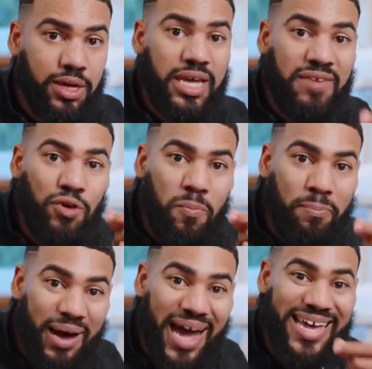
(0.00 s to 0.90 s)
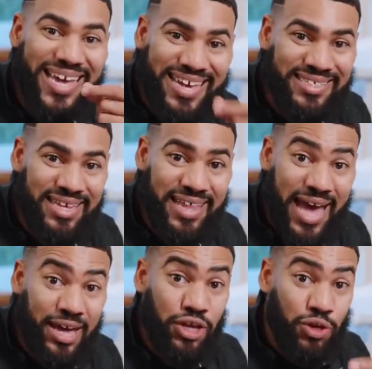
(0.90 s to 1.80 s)
If you buy into
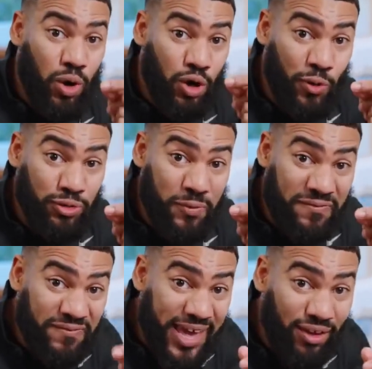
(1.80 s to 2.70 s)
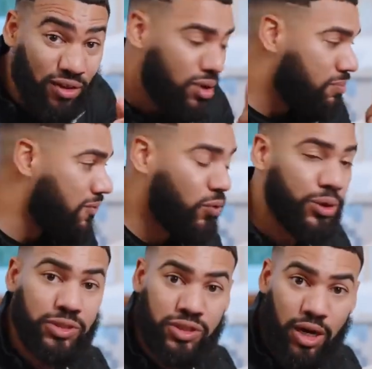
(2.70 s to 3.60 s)
that, you are going to fail before
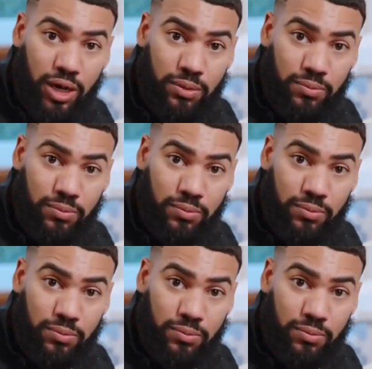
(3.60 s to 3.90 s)
you start.